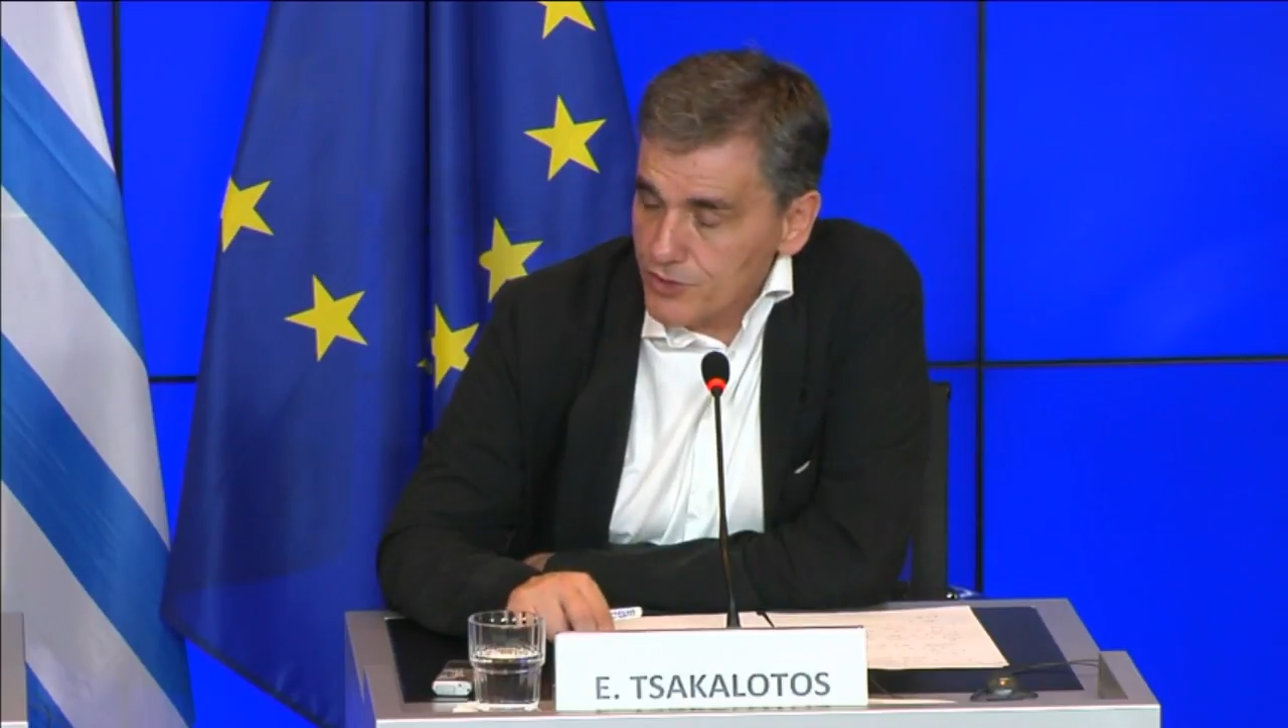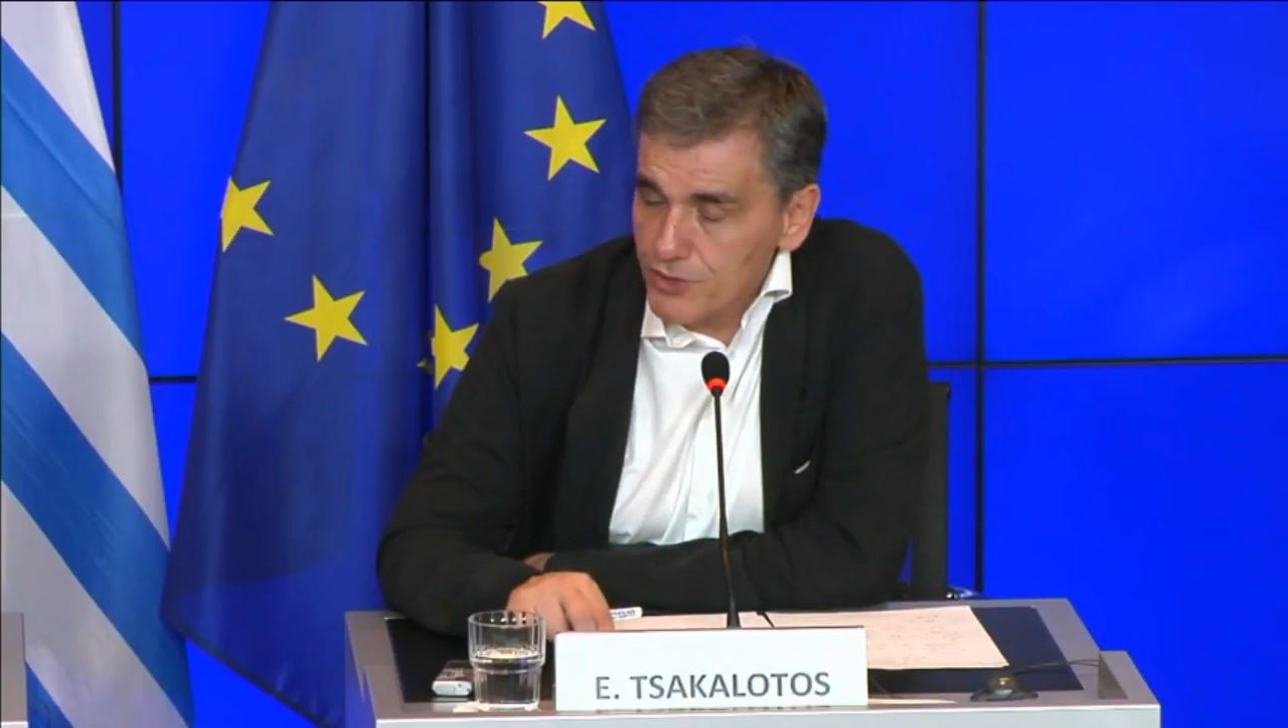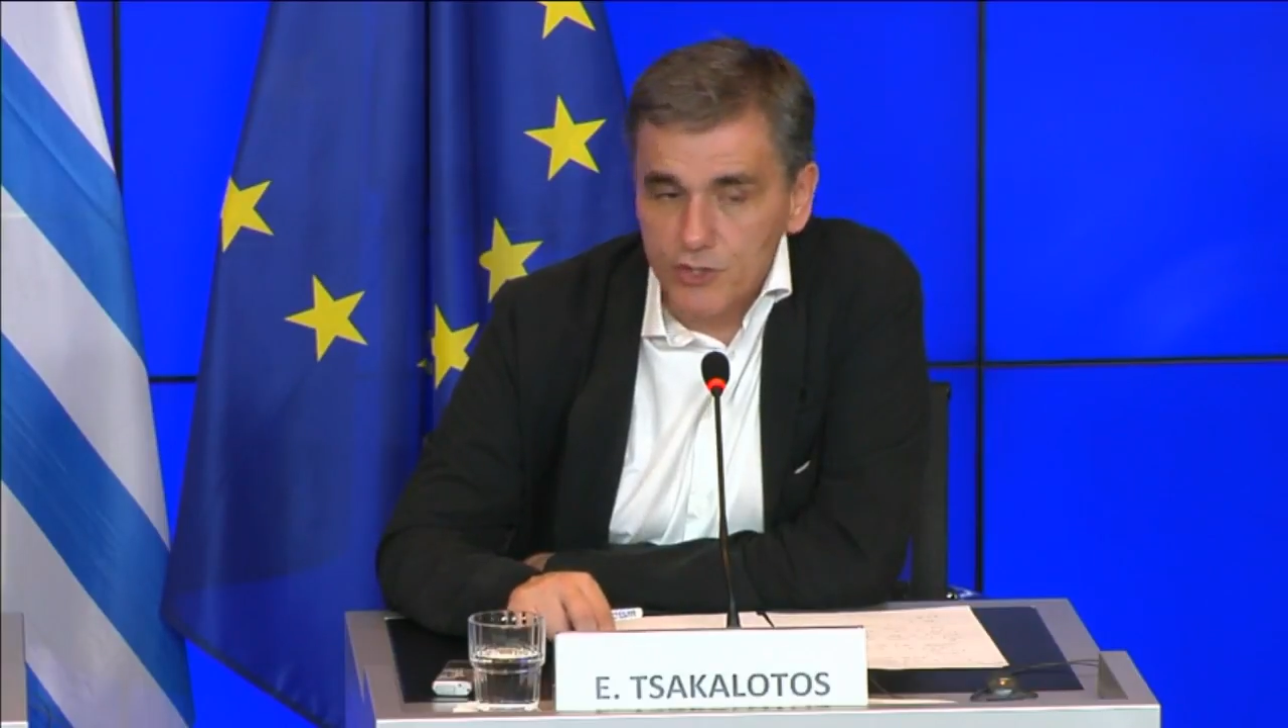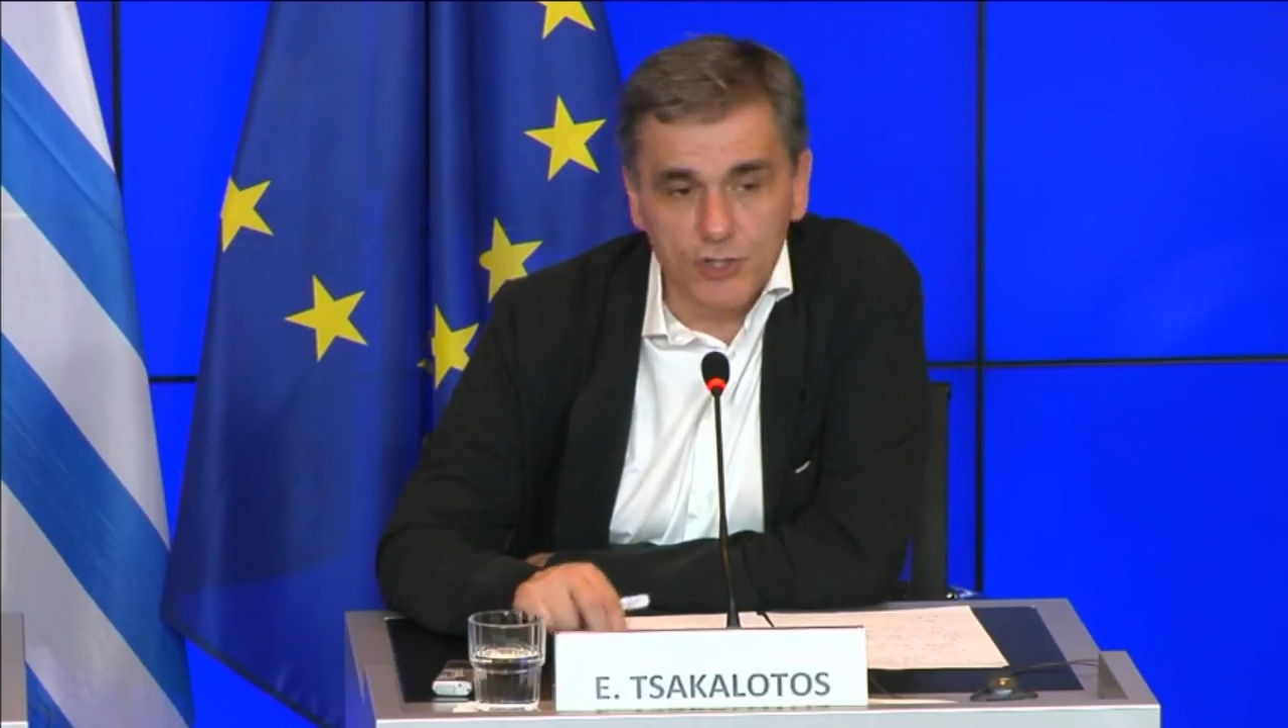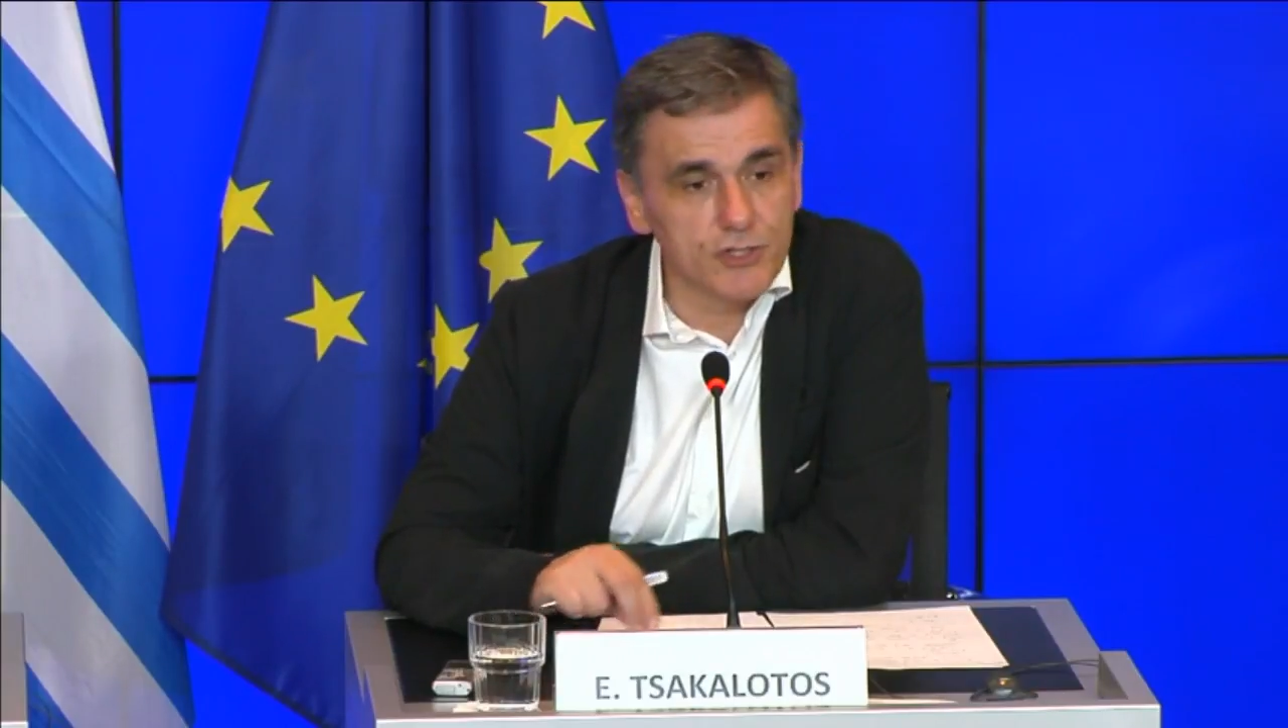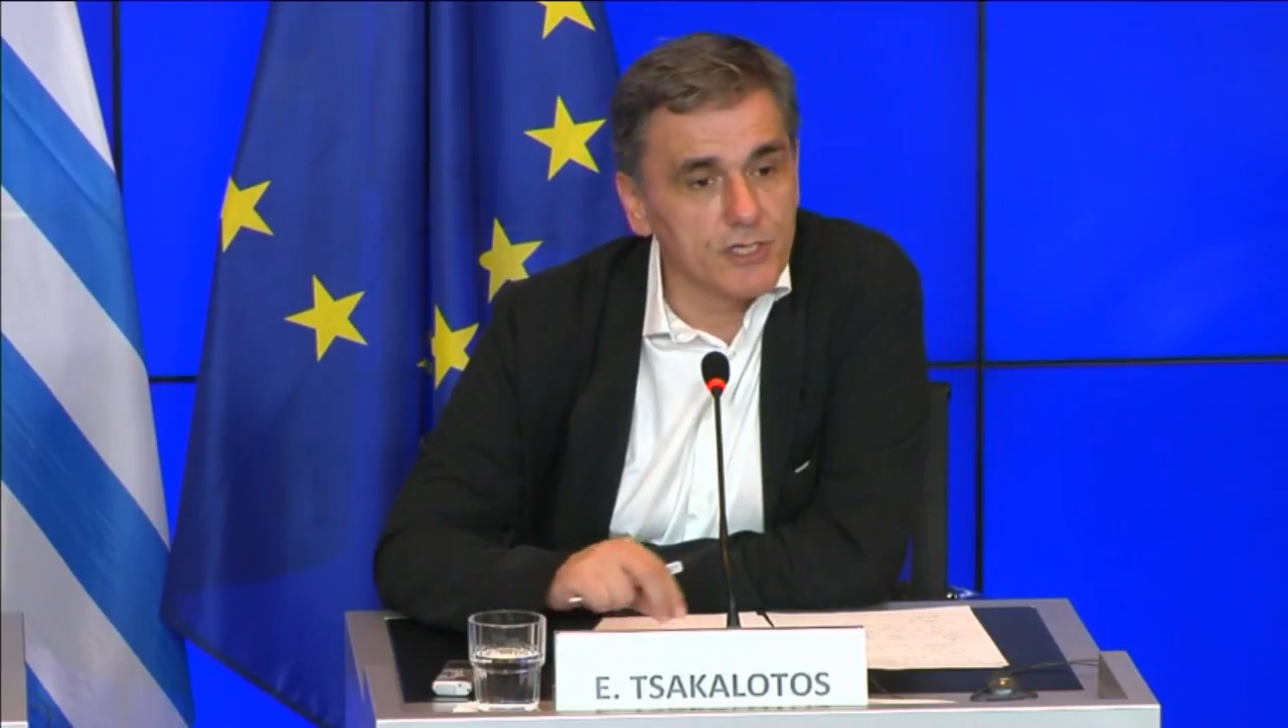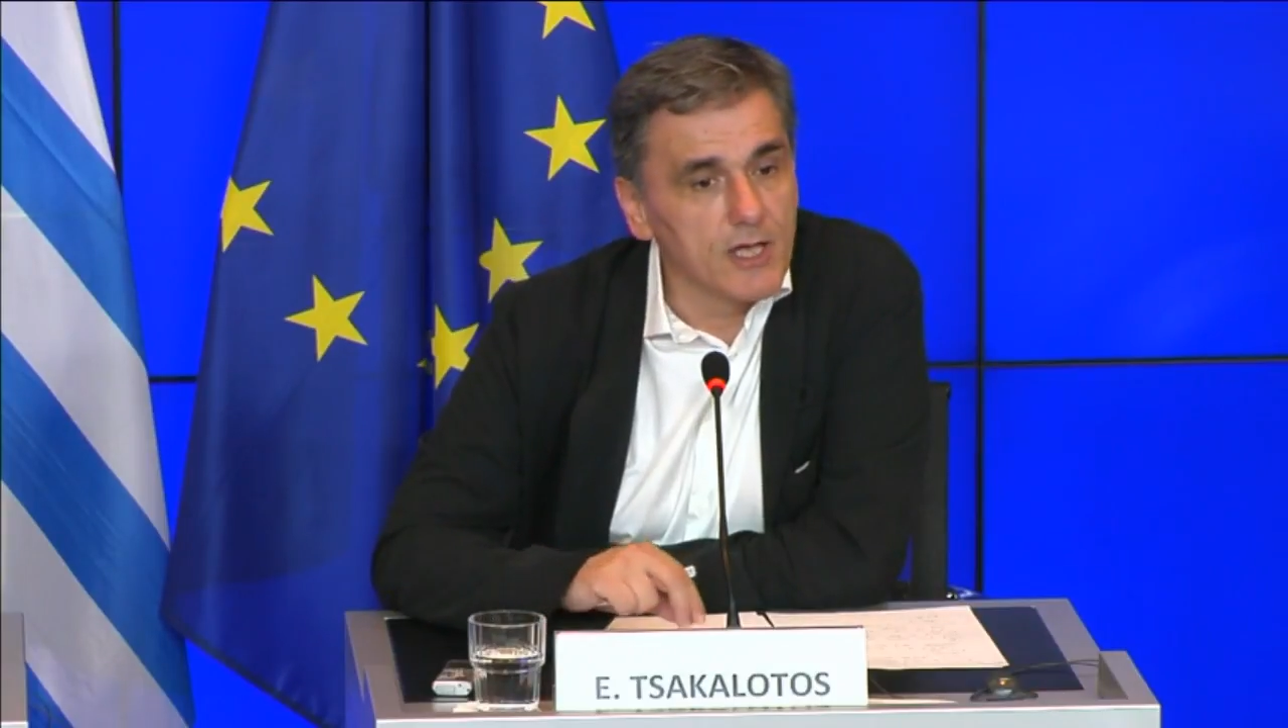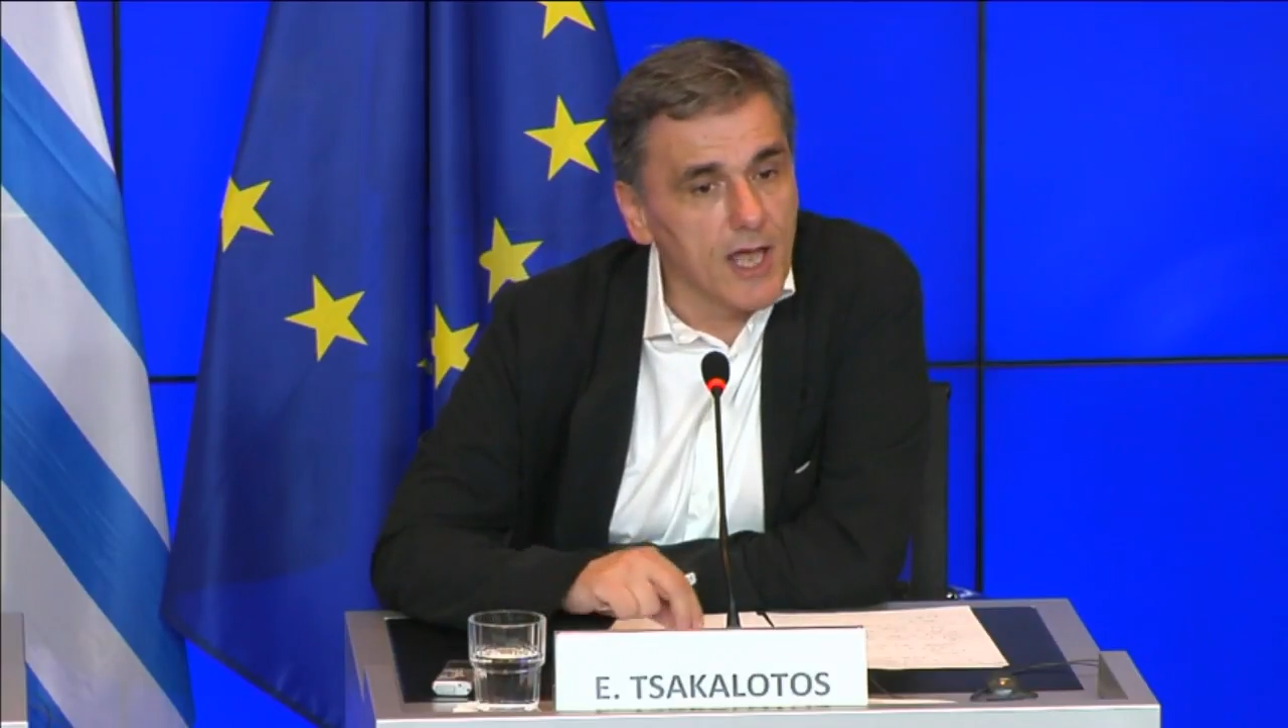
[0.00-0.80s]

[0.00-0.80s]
so good